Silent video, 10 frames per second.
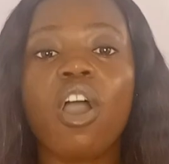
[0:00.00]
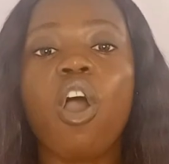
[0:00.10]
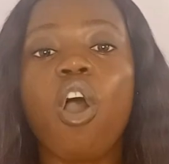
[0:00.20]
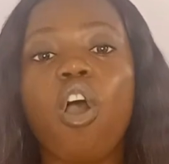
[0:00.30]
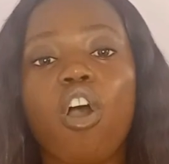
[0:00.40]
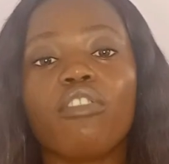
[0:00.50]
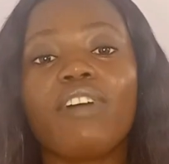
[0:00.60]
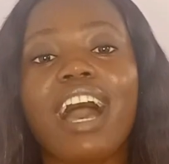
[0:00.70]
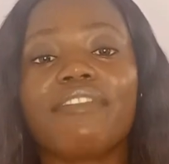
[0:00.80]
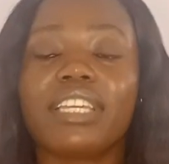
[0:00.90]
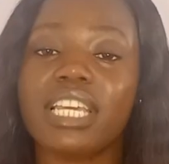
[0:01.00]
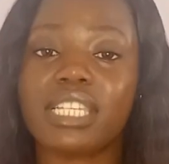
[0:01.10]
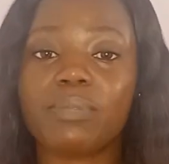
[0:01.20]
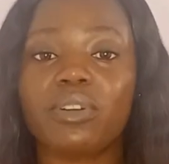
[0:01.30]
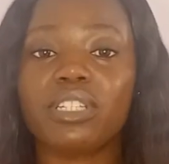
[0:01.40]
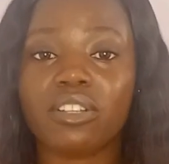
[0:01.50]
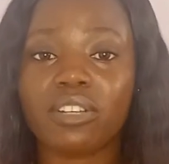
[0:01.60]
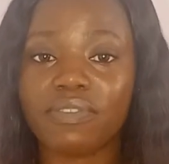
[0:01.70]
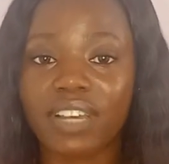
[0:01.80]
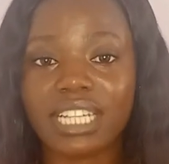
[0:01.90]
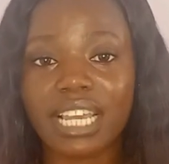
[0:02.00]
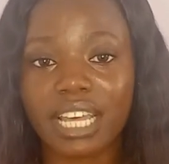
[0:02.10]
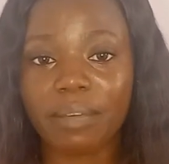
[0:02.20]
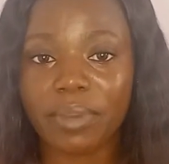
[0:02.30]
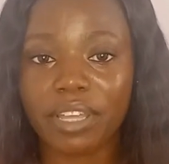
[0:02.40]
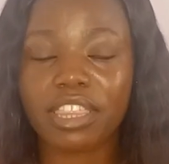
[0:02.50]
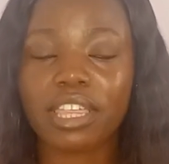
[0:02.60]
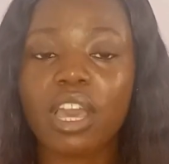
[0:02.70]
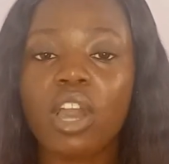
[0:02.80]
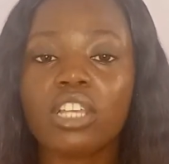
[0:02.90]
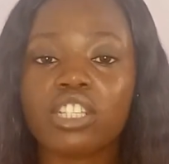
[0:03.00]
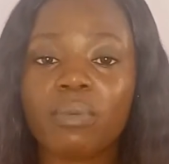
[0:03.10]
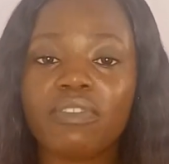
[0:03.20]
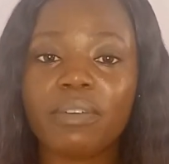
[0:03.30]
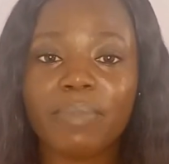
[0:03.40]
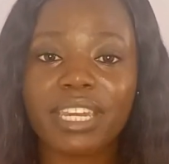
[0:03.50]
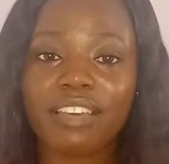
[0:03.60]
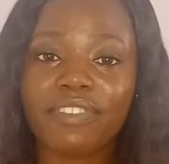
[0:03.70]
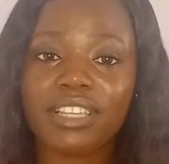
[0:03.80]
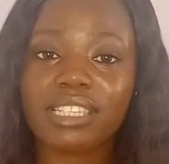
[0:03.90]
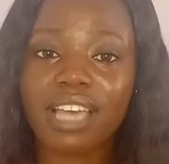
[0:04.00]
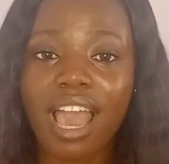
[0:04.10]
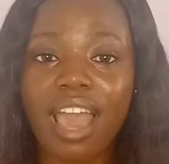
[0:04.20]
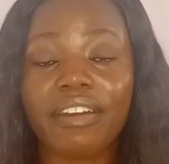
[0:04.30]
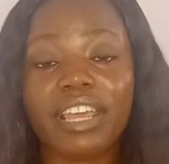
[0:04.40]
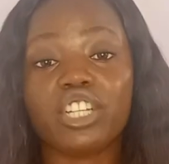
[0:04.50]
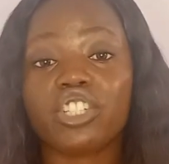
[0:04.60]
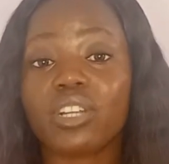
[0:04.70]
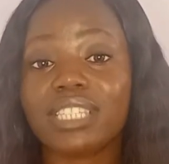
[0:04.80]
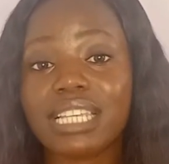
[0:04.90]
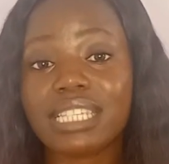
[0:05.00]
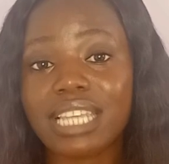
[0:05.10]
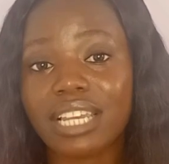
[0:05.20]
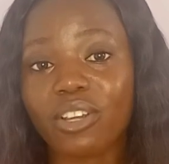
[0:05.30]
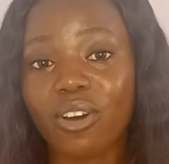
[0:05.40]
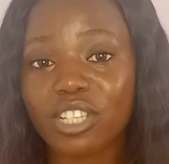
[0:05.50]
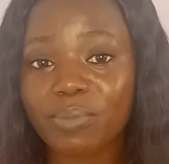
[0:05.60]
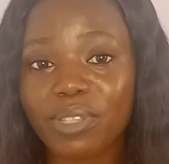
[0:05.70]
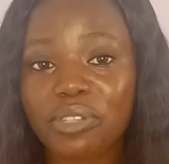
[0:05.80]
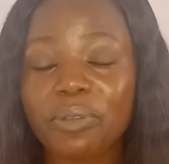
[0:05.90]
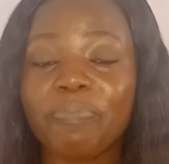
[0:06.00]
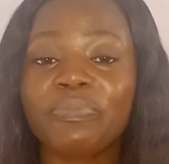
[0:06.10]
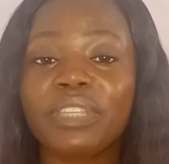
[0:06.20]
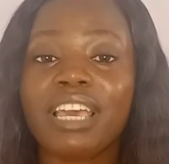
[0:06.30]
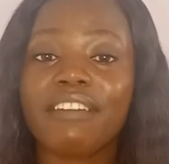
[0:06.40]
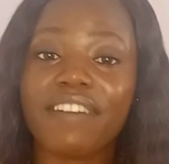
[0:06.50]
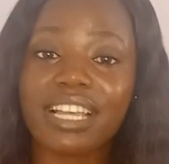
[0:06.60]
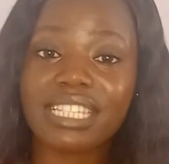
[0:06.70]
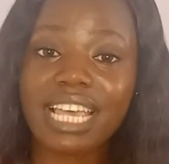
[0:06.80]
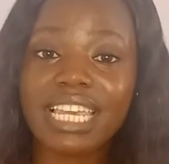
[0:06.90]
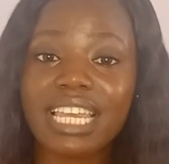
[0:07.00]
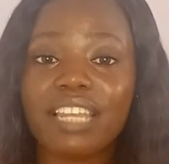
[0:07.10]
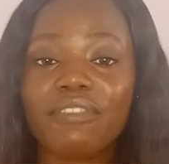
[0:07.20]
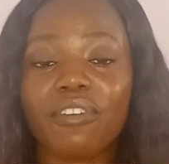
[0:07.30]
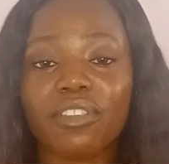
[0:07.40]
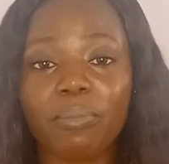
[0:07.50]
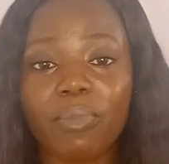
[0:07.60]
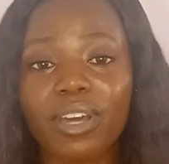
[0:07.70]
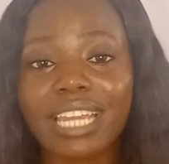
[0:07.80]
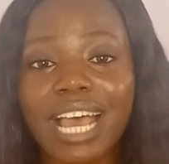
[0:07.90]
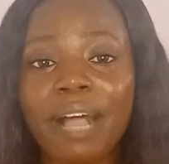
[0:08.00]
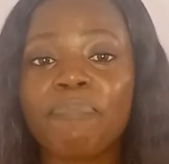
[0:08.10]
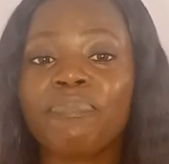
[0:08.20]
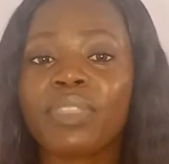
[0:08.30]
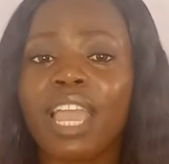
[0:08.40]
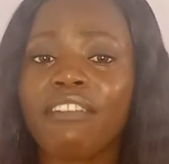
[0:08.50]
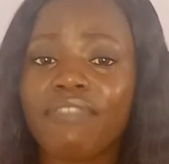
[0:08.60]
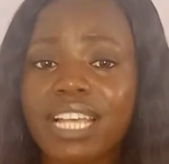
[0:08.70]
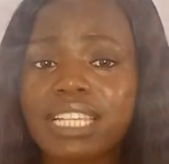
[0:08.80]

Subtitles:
of having a spontaneous vaginal birth. Some of the benefits are a shorter stay in the hospital, faster healing for the mother, faster